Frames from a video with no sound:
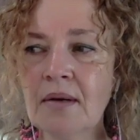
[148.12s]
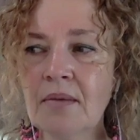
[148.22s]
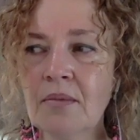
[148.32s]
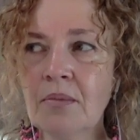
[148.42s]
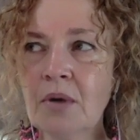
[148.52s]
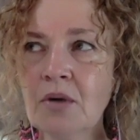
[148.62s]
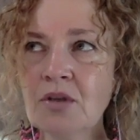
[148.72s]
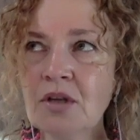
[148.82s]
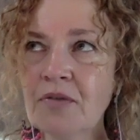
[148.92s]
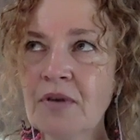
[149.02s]

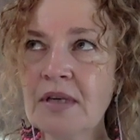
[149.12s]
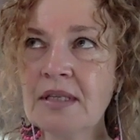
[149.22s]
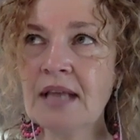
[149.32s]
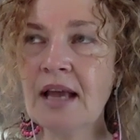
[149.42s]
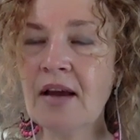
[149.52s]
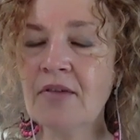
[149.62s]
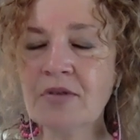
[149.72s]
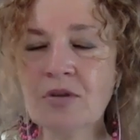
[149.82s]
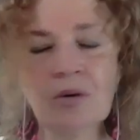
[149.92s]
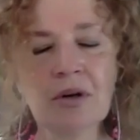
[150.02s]
Most of us have
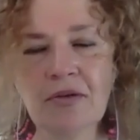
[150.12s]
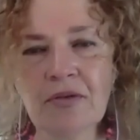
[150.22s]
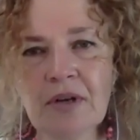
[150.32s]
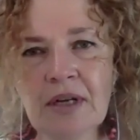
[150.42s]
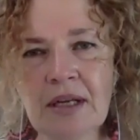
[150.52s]
sort of an